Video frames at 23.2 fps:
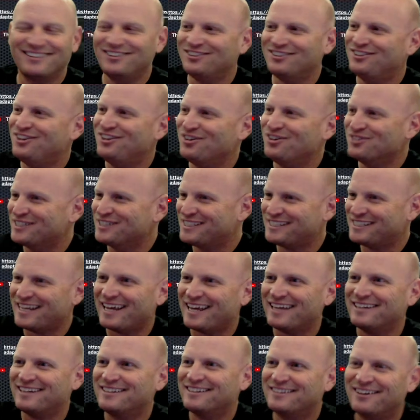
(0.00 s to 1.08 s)
I did do is
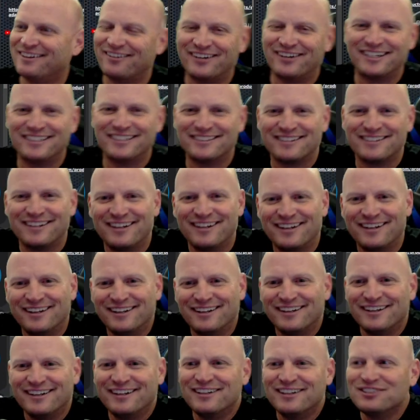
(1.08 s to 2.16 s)
say it, and there it is.
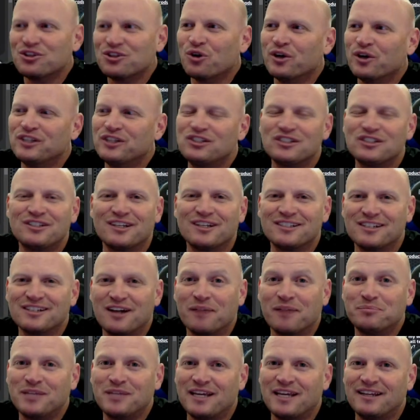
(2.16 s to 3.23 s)
So it just doesn't
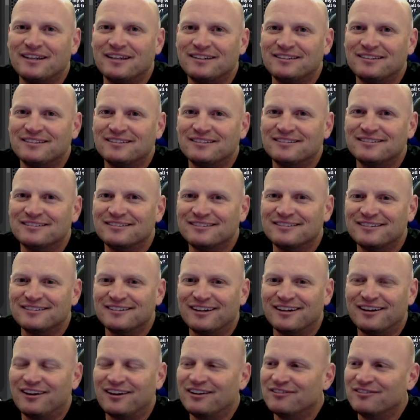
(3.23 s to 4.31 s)
update it.
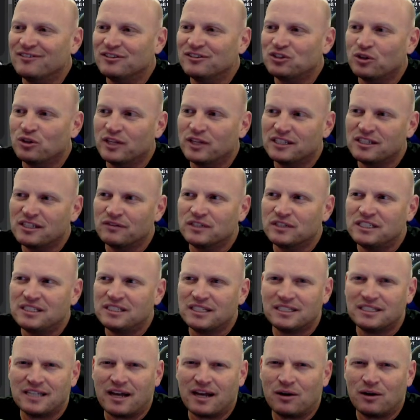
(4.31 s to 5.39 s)
Uh, so that's every
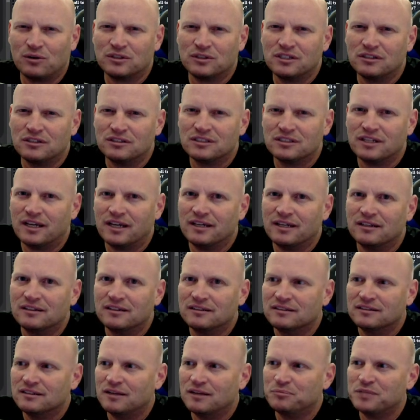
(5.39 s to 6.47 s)
six hours. It looks like
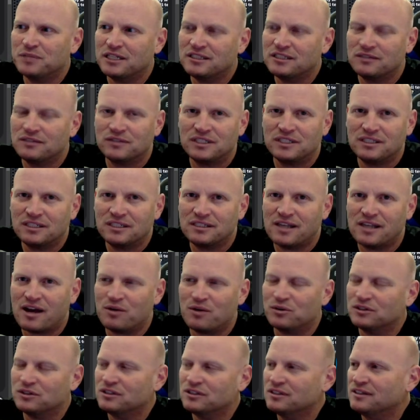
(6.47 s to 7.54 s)
updates every six
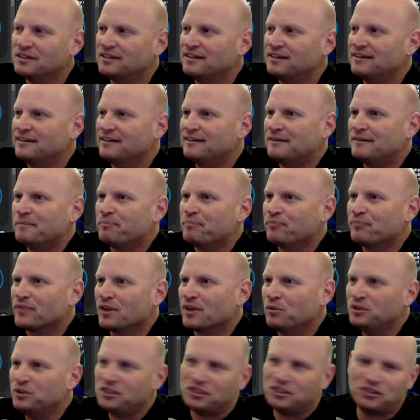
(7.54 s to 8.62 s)
hours,
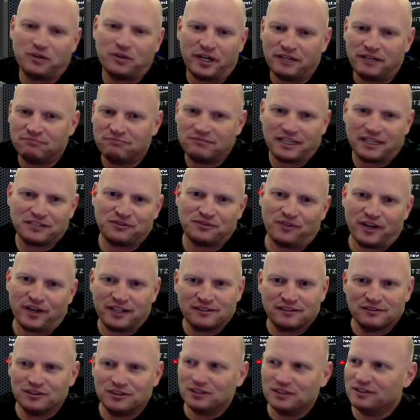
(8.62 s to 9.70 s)
which is great. That's
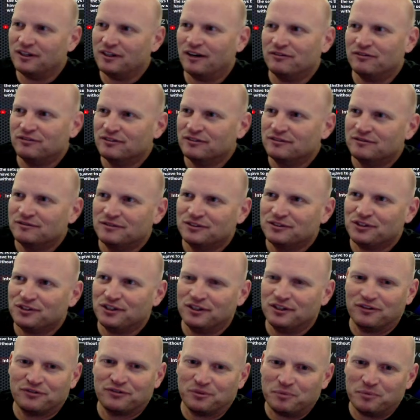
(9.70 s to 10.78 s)
fine. Good enough. It's
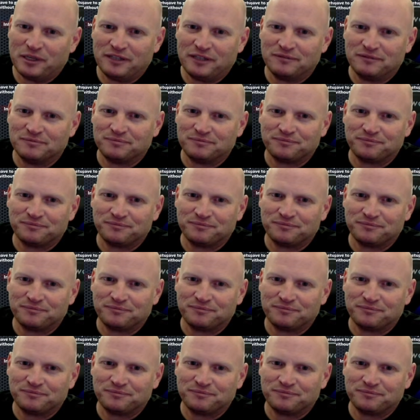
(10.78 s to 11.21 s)
good enough for me.